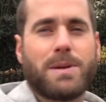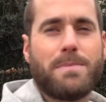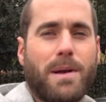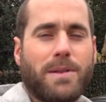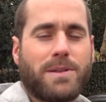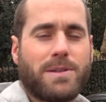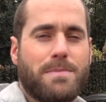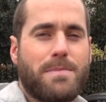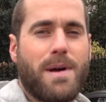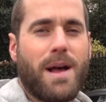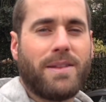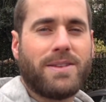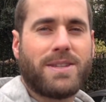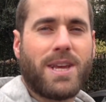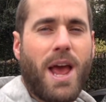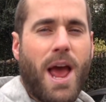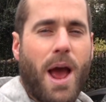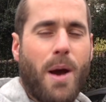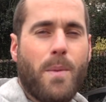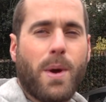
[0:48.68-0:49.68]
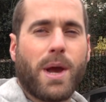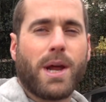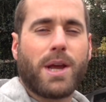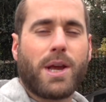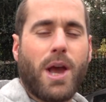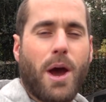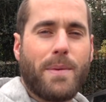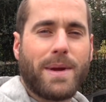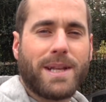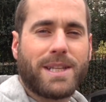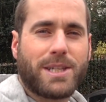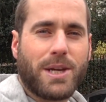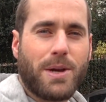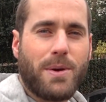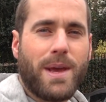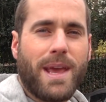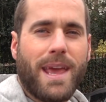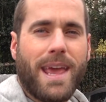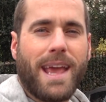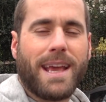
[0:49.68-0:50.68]
and months and months, and we're going to go into
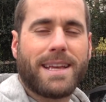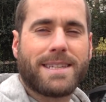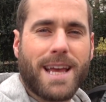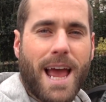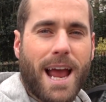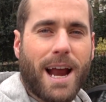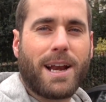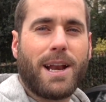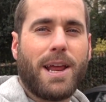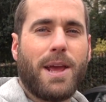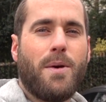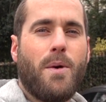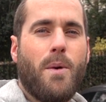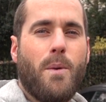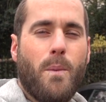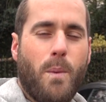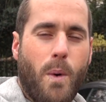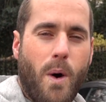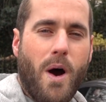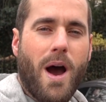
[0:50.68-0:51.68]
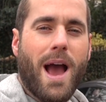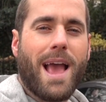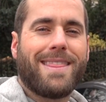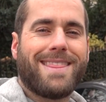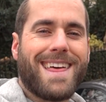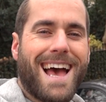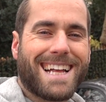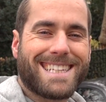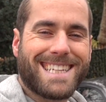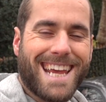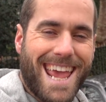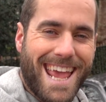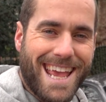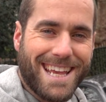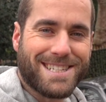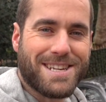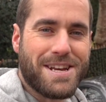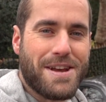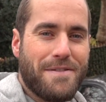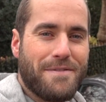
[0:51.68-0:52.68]
exactly why that
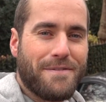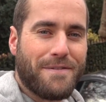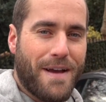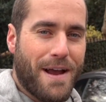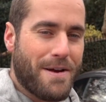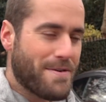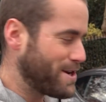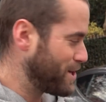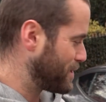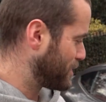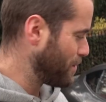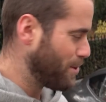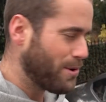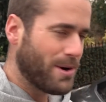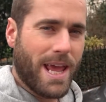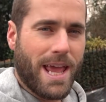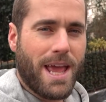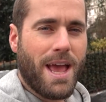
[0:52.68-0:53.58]
is very shortly.